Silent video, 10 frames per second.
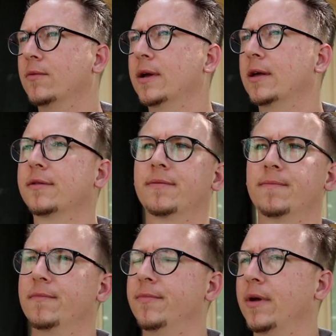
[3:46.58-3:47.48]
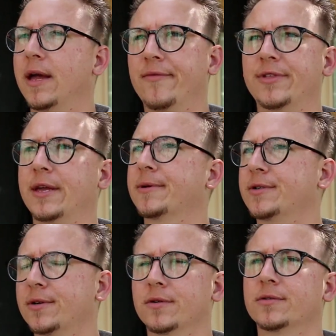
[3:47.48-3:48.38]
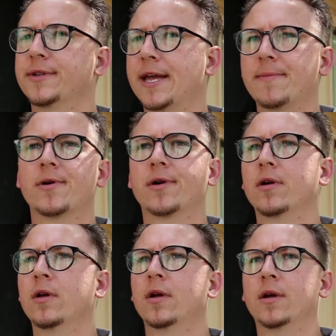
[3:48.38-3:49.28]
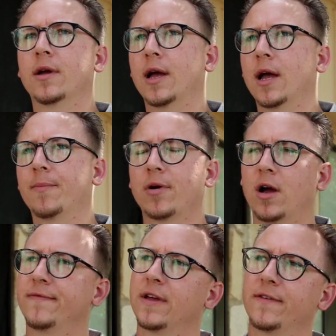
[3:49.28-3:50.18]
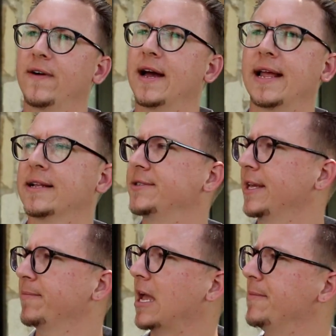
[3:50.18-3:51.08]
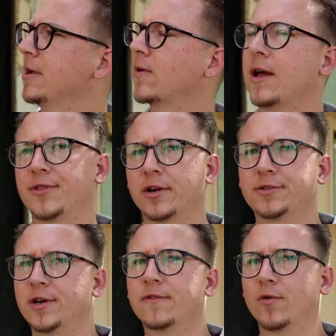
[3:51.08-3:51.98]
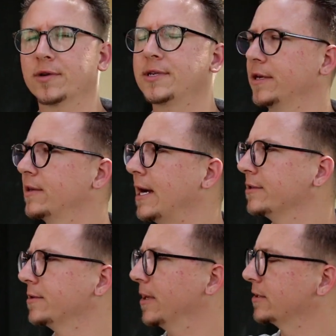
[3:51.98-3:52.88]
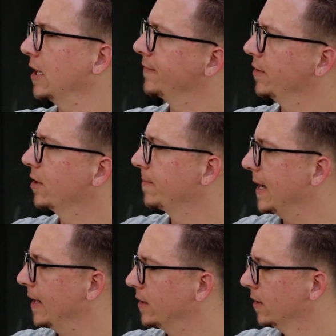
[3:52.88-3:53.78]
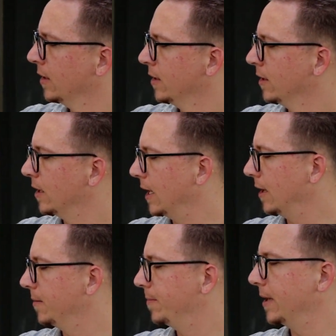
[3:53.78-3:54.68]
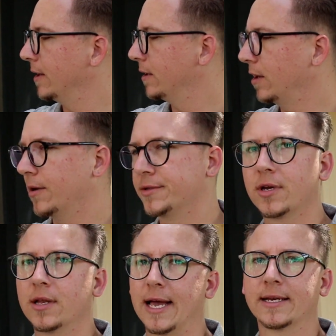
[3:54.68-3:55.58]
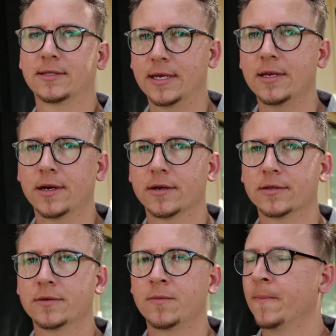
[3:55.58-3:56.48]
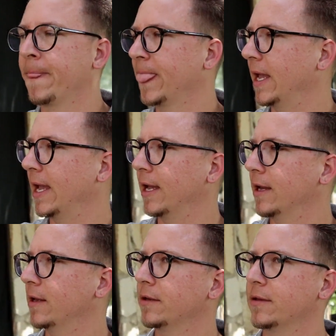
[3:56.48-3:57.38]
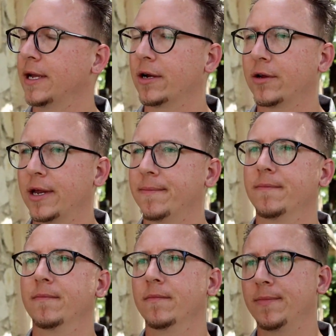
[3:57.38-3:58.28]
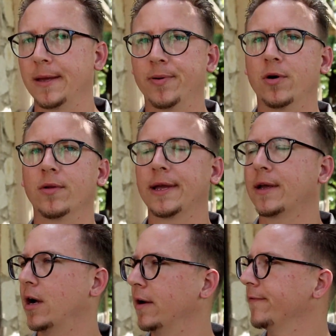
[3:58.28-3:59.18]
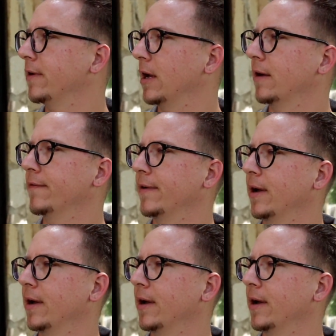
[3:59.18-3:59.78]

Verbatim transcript: with everything, materials, labor, uh, profit financing, maybe around thirteen or fourteen thousand bucks. I have to look back, uh, but you know it's going to last ten years, and they're going to be pulling off of.